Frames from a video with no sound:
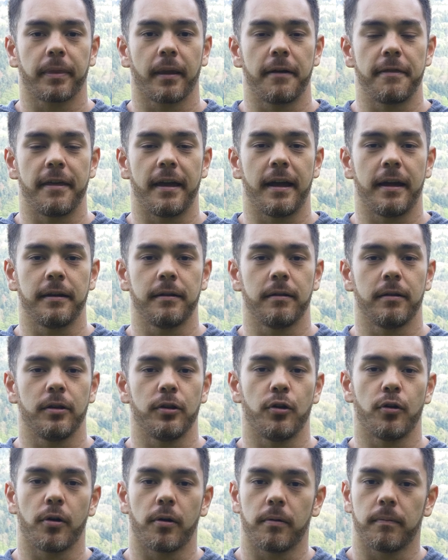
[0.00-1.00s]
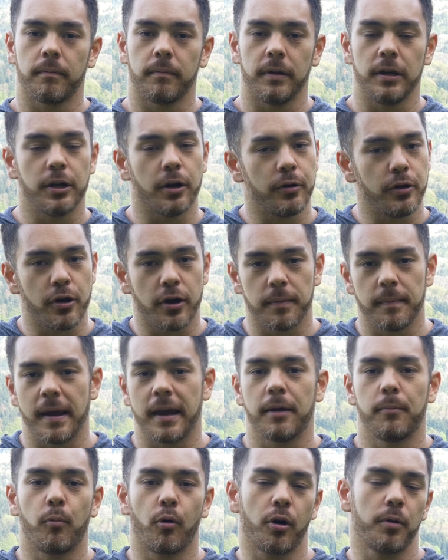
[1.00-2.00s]
Then you can
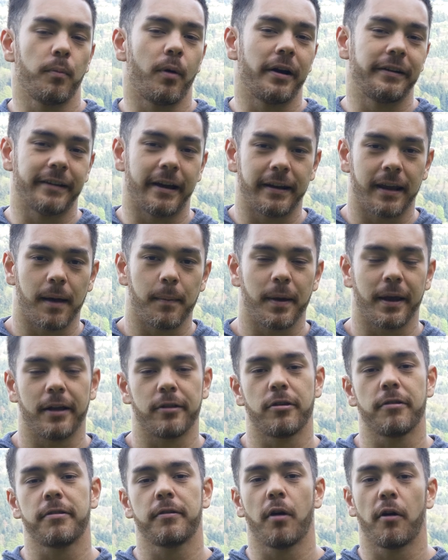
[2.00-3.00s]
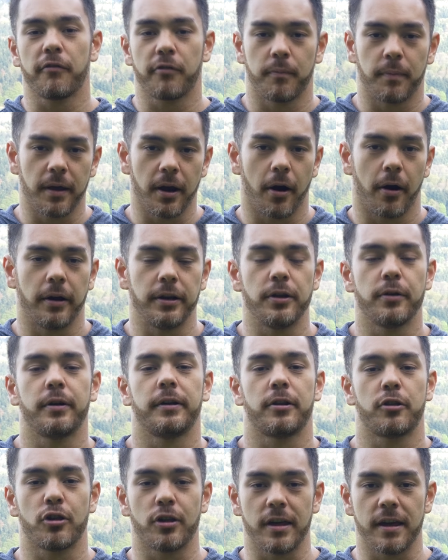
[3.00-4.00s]
make it more and more dynamic and just go from there, and you
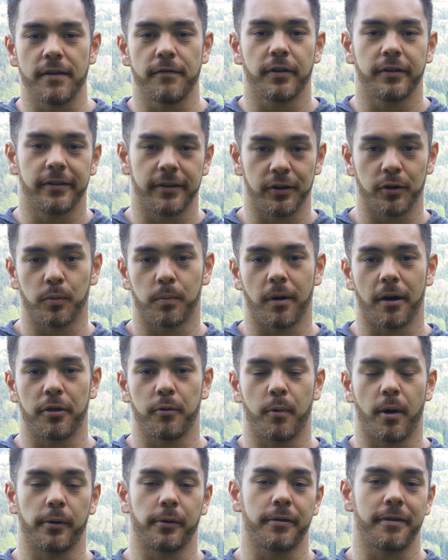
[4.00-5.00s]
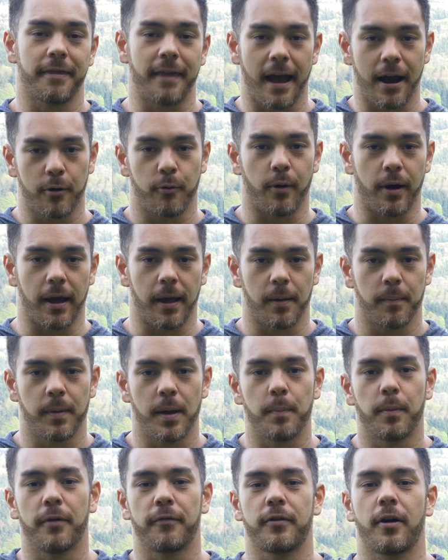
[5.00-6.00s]
can achieve continual breath awareness that way.
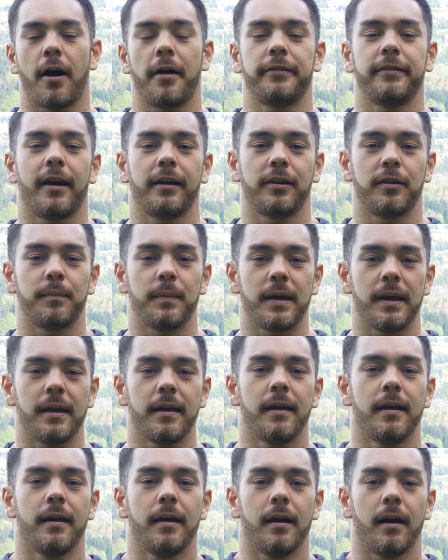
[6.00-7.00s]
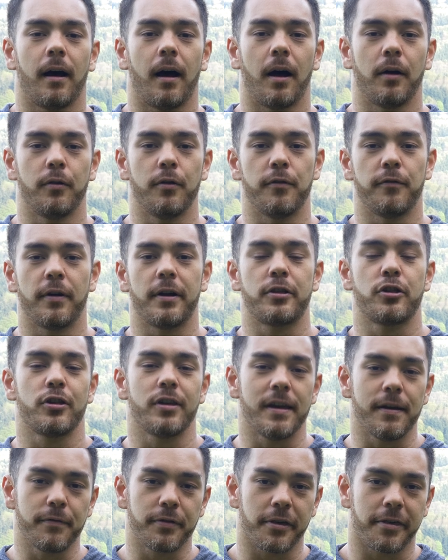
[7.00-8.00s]
People have contacted me who've
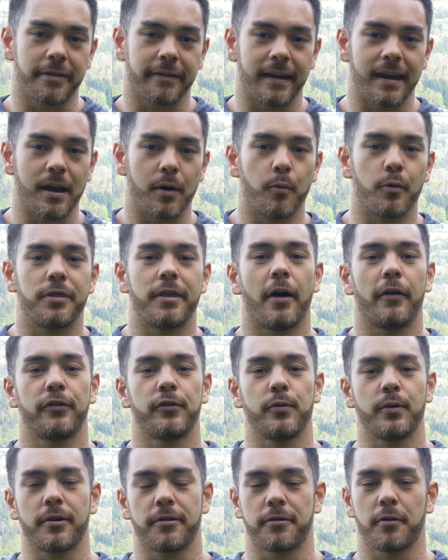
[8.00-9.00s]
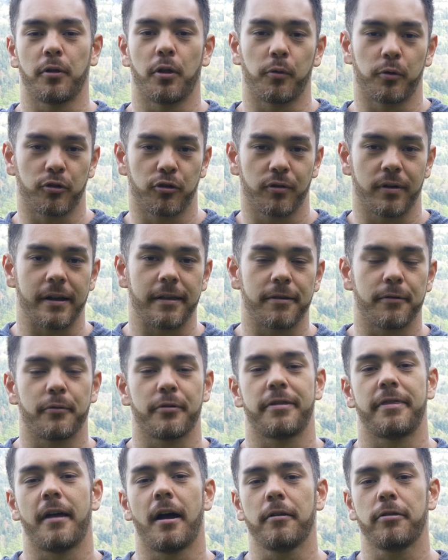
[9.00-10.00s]
achieved the state without doing a solo retreat, so
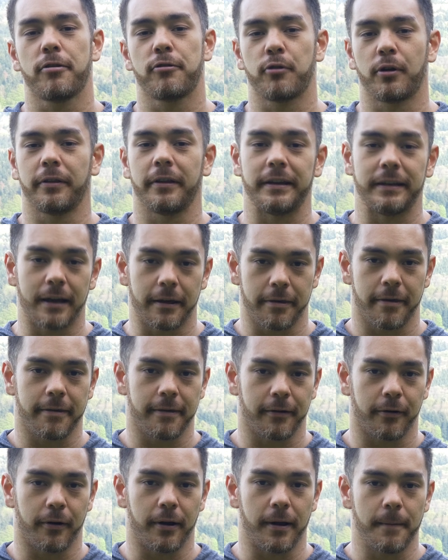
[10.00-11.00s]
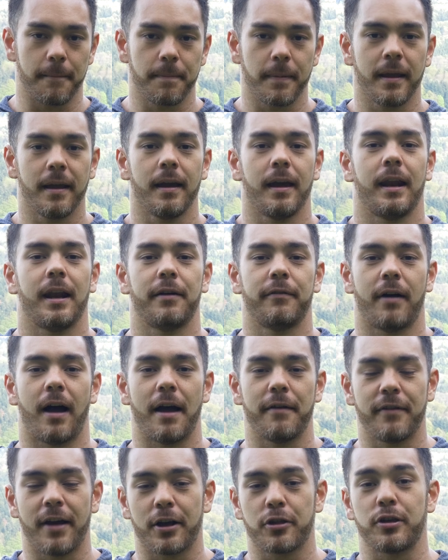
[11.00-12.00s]
it's not strictly necessary. And
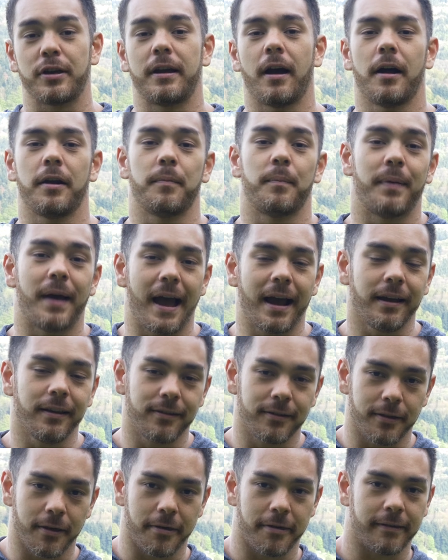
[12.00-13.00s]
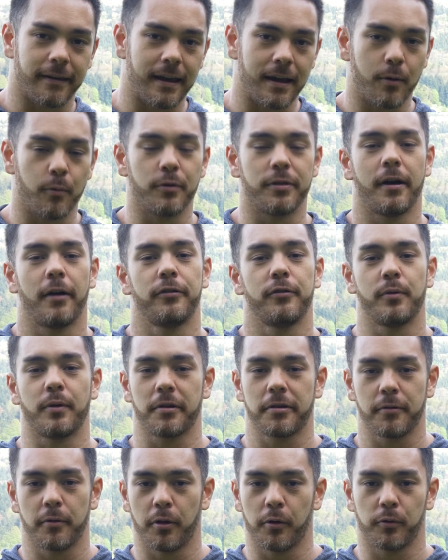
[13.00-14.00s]
I've actually gotten back into this state without doing
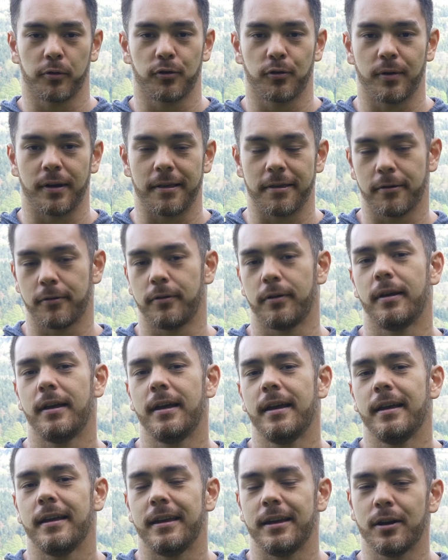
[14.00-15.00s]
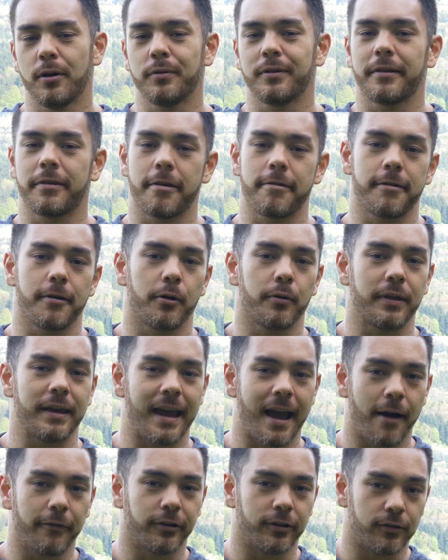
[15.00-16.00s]
a solo retreat, so you don't necessarily
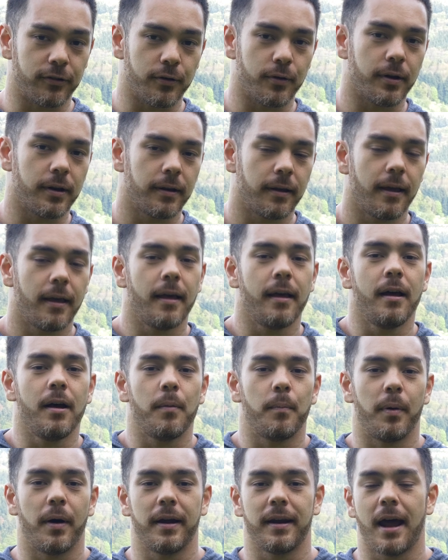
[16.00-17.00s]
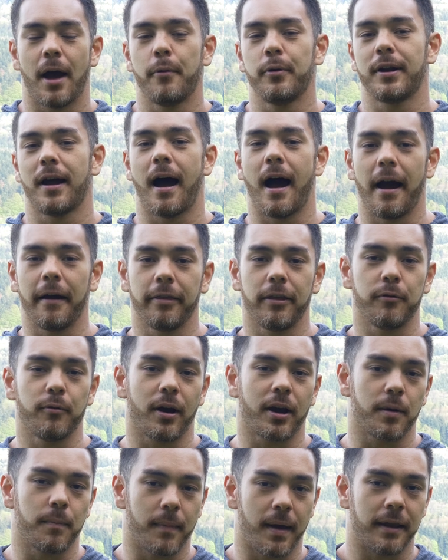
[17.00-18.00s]
have to do it, but I would highly
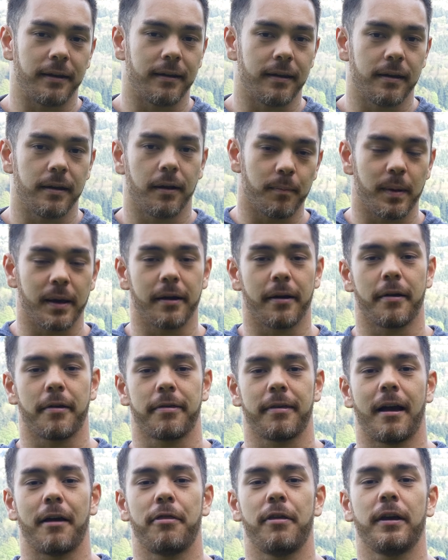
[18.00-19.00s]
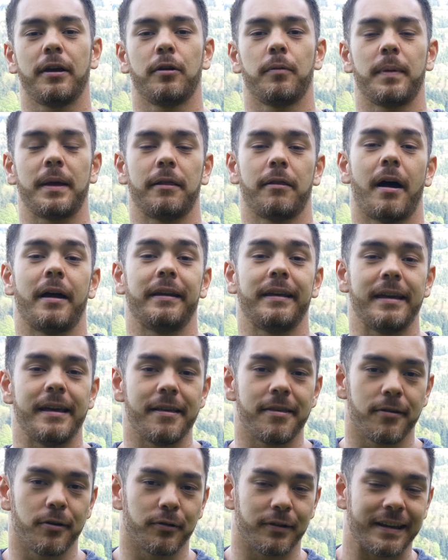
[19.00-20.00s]
recommend it because I think it'll be a lot
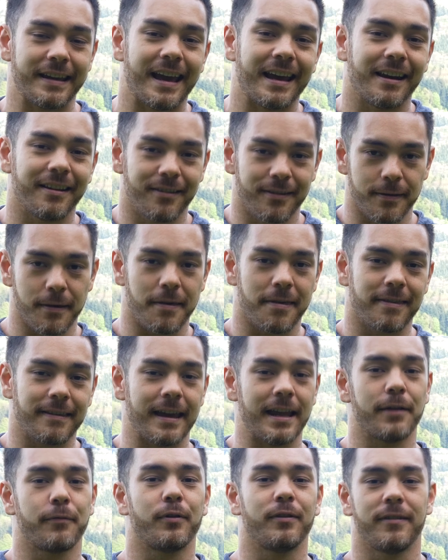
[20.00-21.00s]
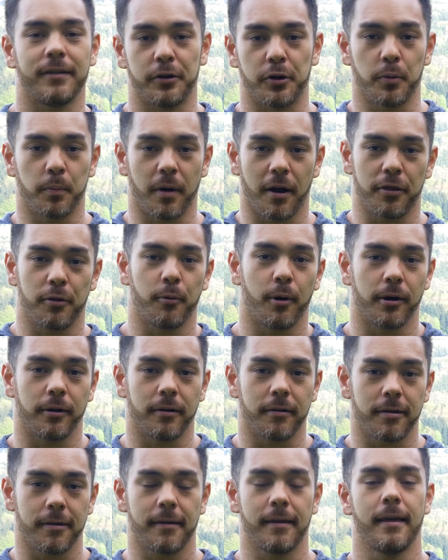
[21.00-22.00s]
easier to get into this state of continual breath
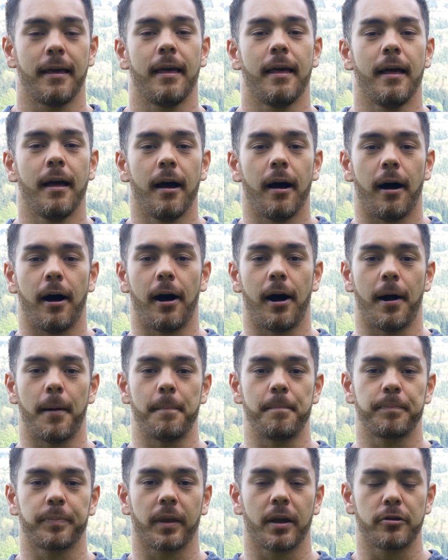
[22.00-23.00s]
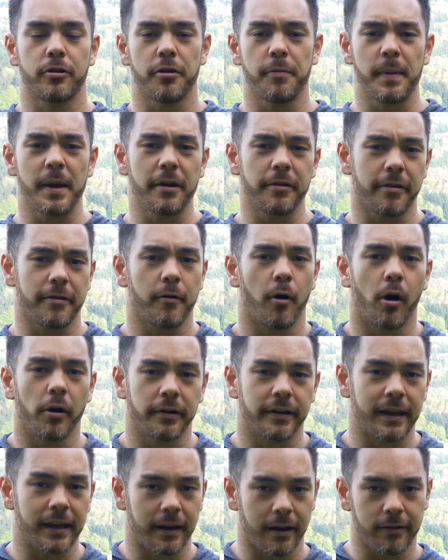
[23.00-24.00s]
awareness, just because it's
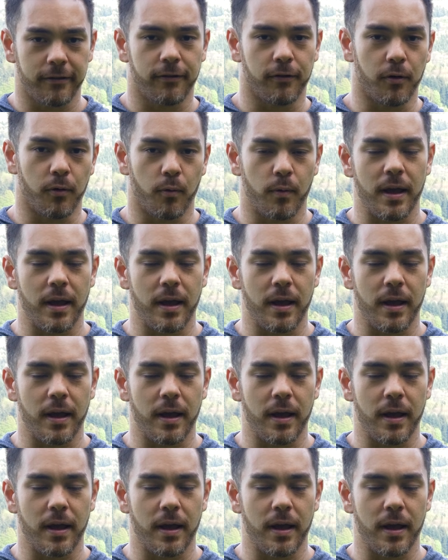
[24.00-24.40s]
hard to get into.